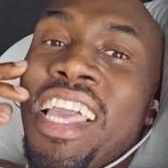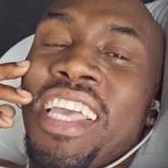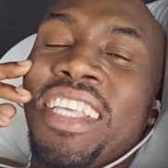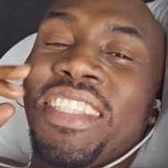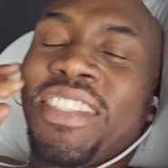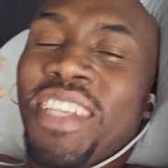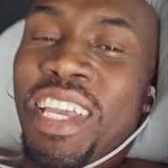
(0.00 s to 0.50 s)

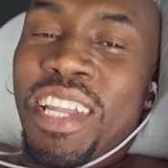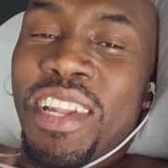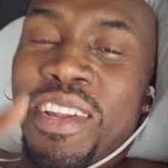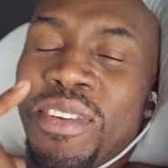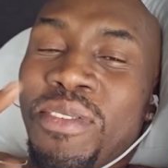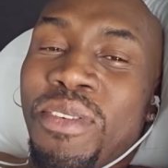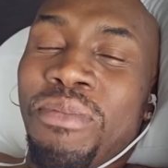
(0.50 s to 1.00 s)
So you
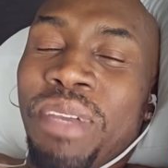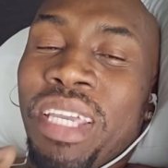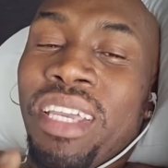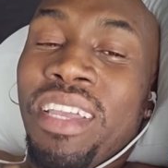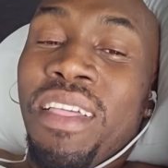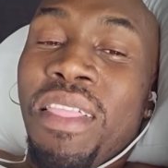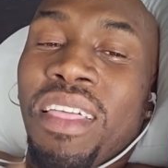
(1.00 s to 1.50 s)
don't know
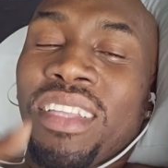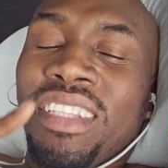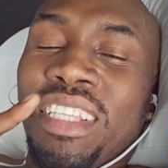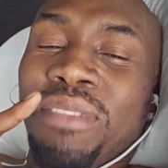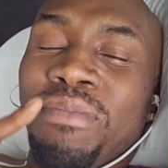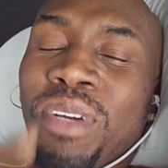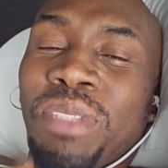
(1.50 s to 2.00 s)
me.
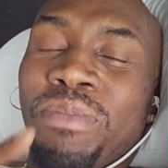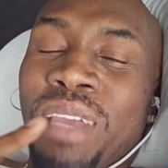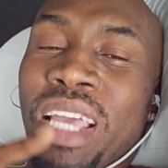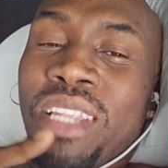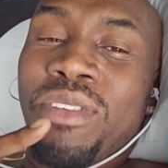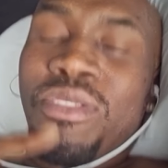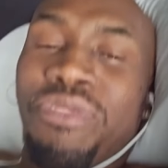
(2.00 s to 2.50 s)
This must be
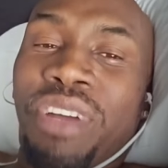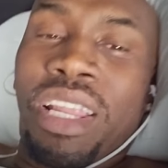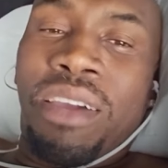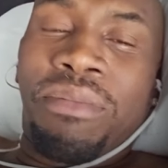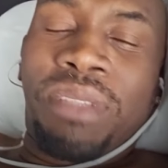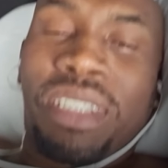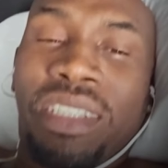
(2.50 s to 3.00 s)
a new
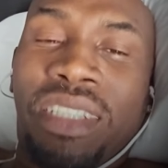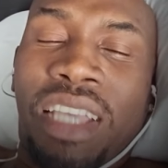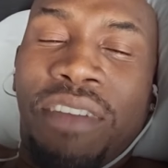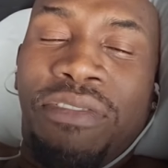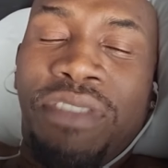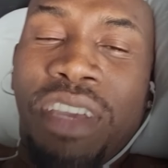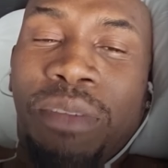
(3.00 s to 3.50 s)
follower. This is a
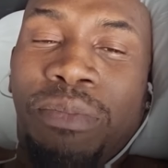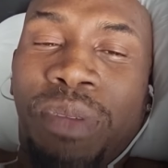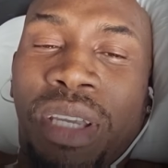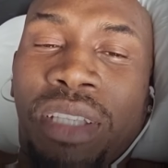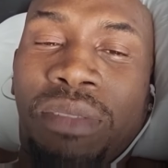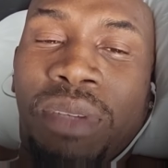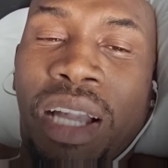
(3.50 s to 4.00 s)
fake
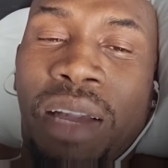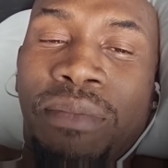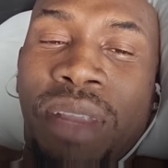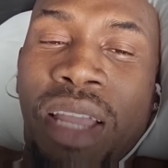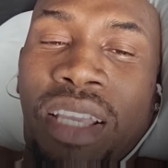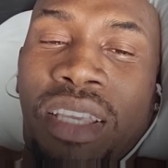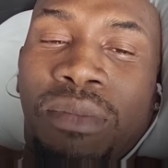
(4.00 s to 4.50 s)
page, make a
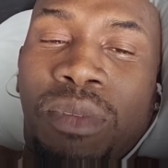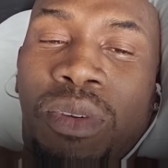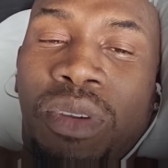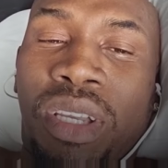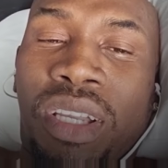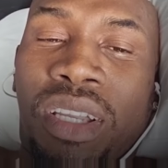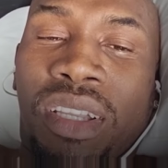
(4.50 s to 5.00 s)
black him
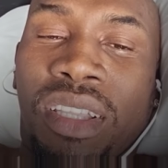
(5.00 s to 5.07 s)
quick.